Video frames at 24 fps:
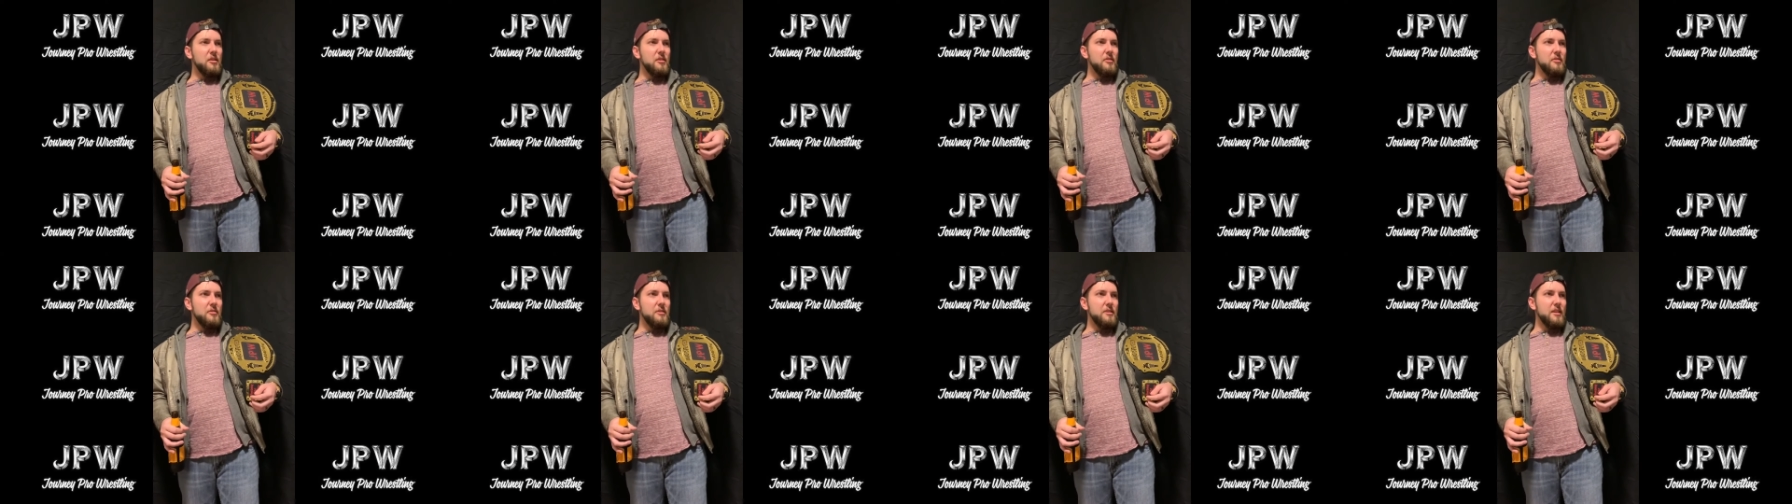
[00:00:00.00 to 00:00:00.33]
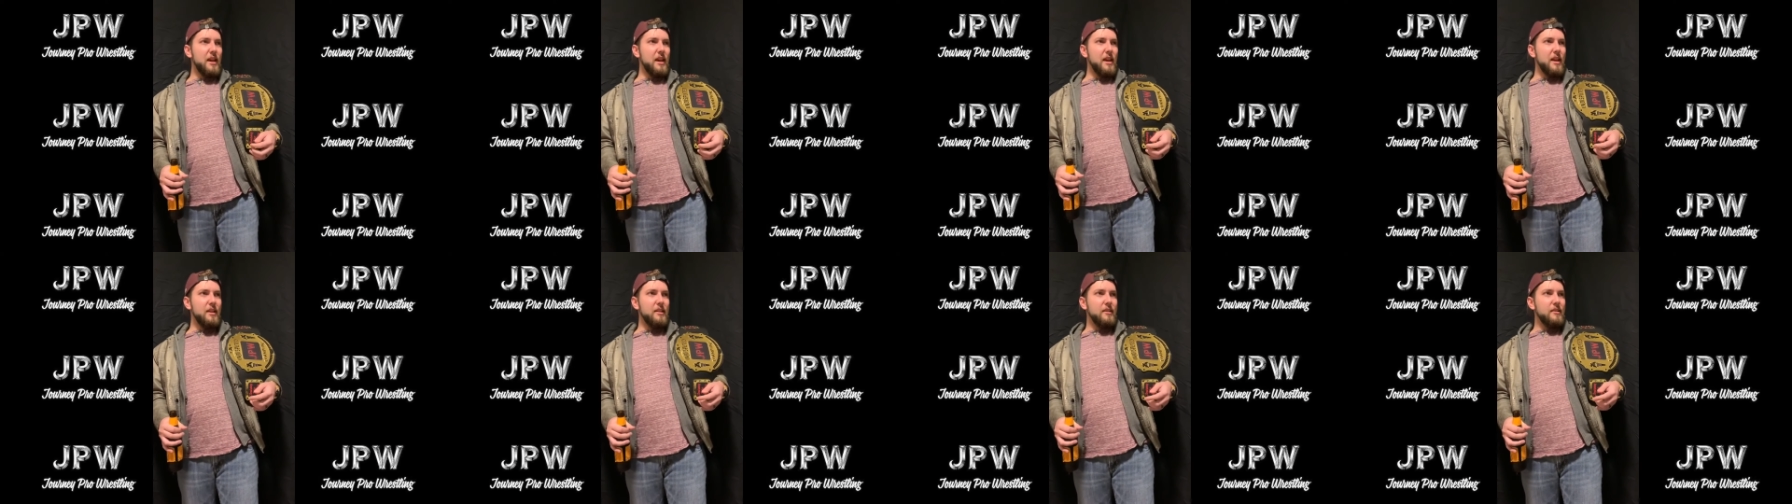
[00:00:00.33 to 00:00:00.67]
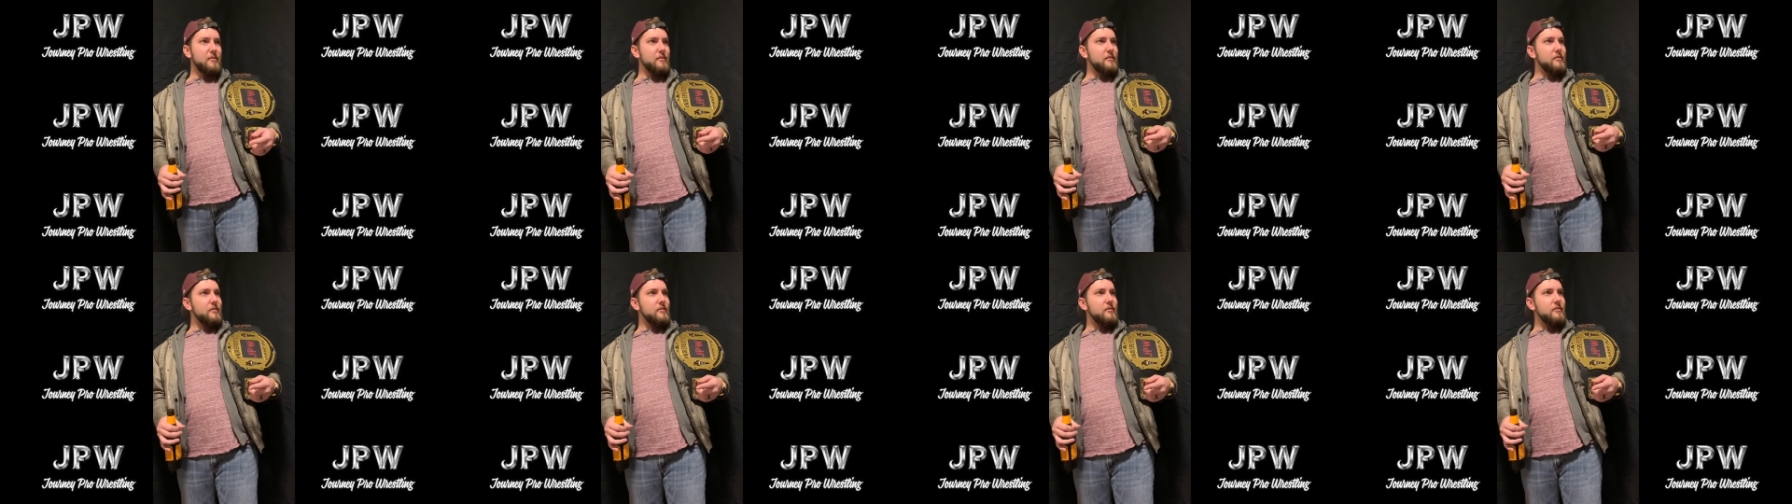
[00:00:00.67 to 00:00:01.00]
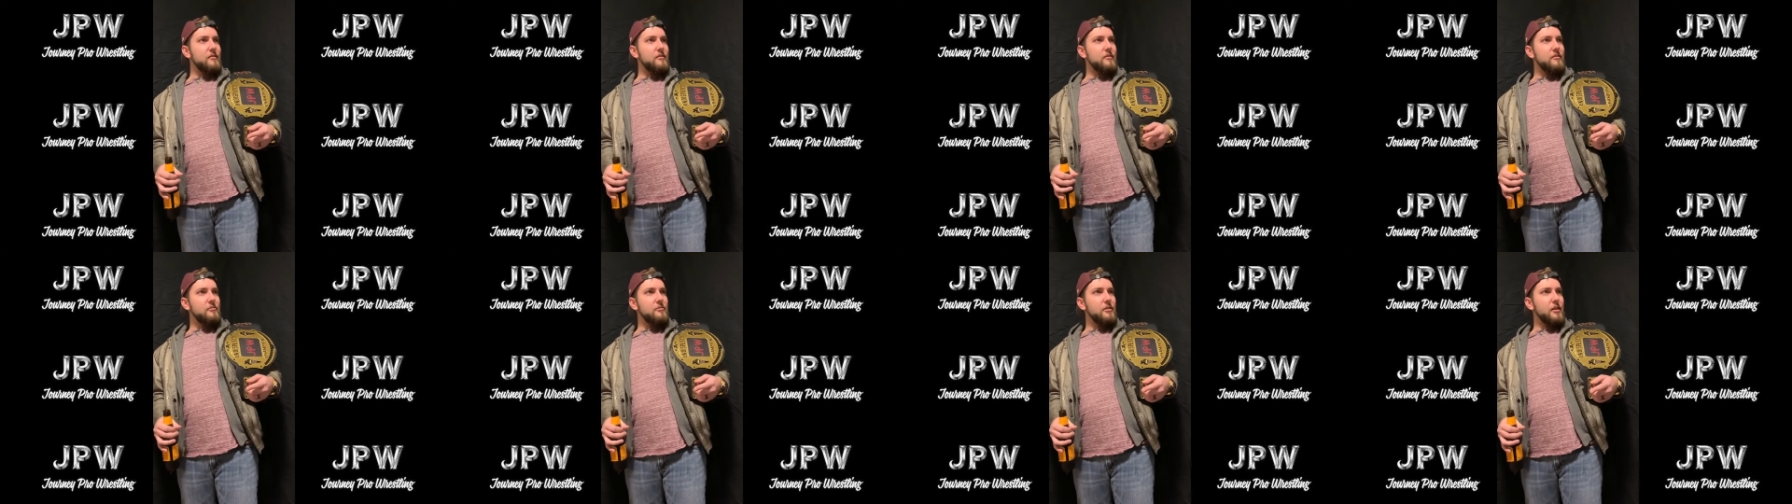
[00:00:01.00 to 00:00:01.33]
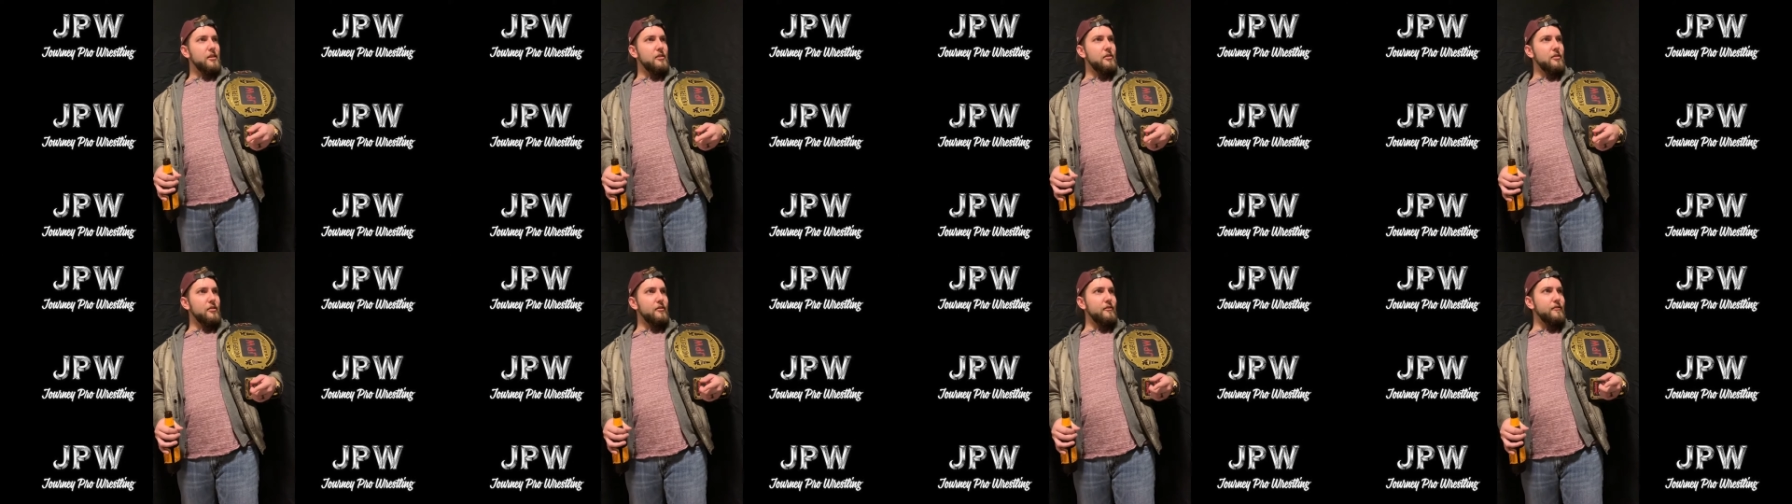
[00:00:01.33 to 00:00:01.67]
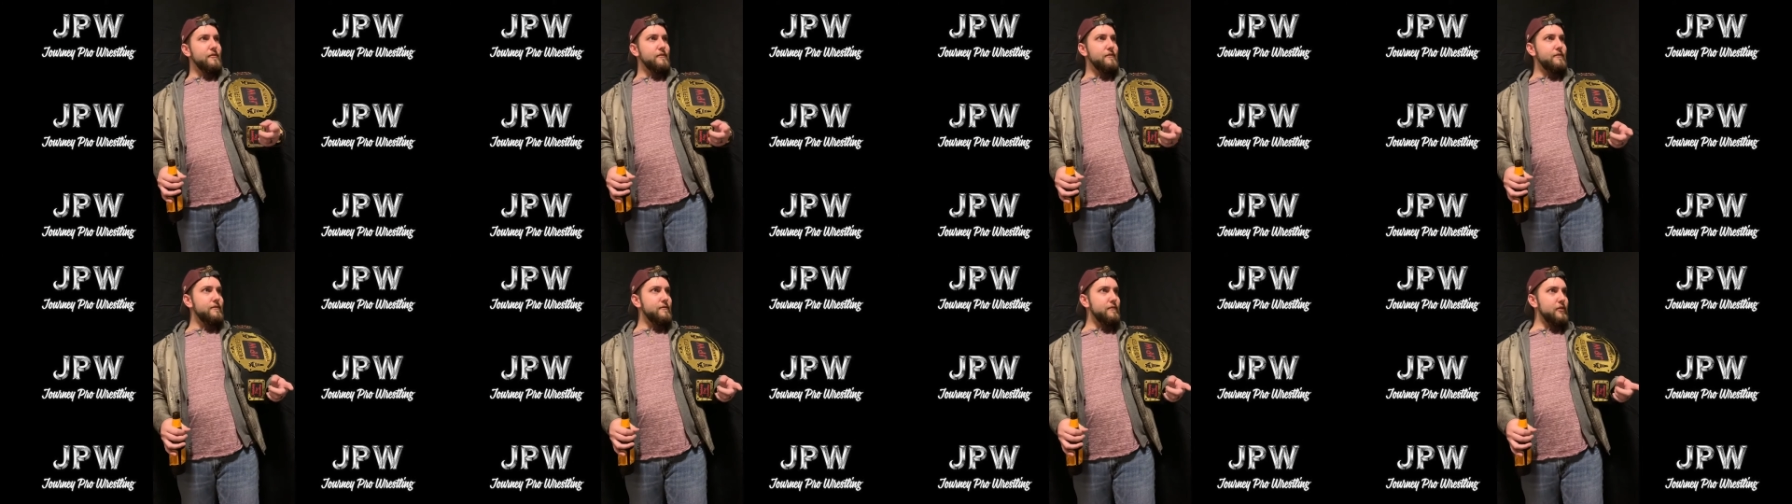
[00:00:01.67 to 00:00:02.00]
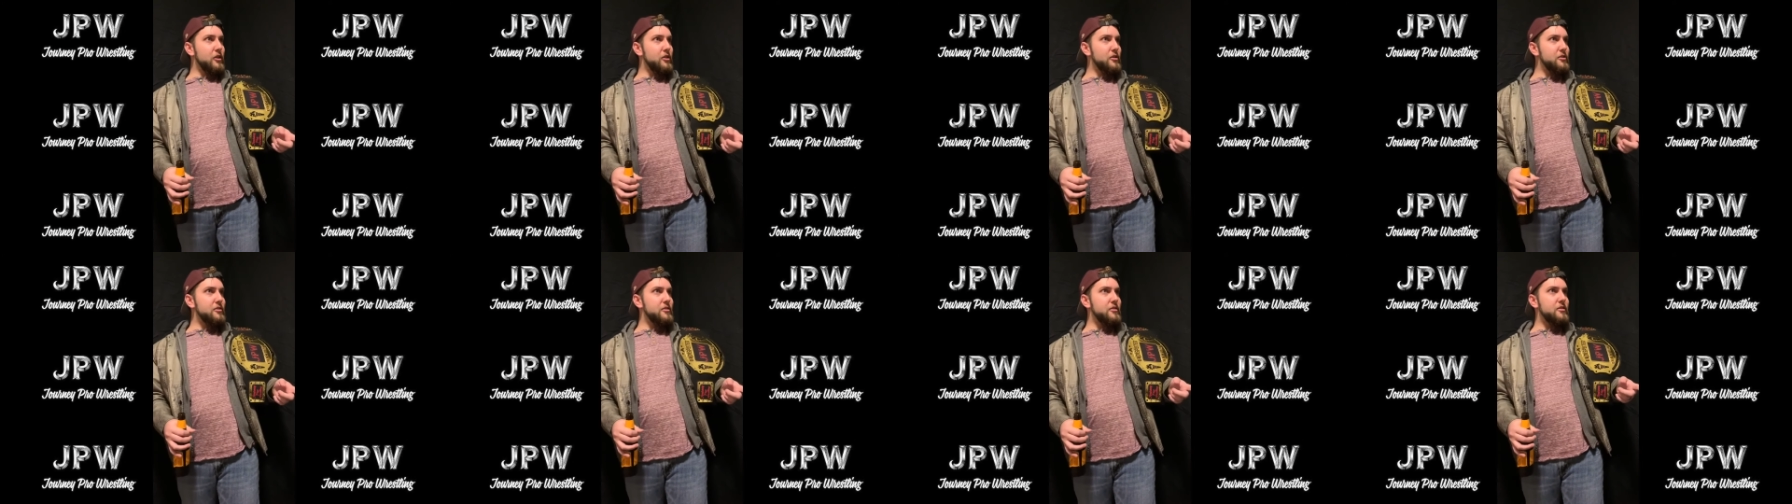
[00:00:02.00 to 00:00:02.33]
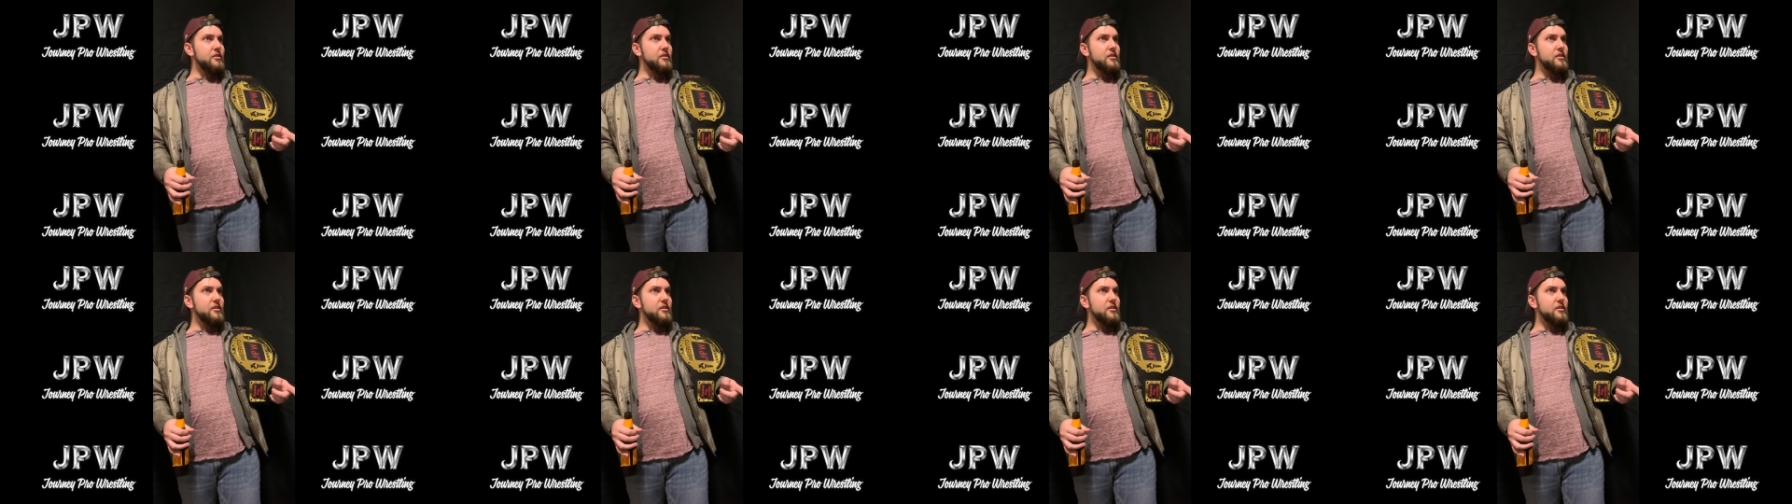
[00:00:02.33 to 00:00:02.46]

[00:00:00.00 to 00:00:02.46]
Was that with your first,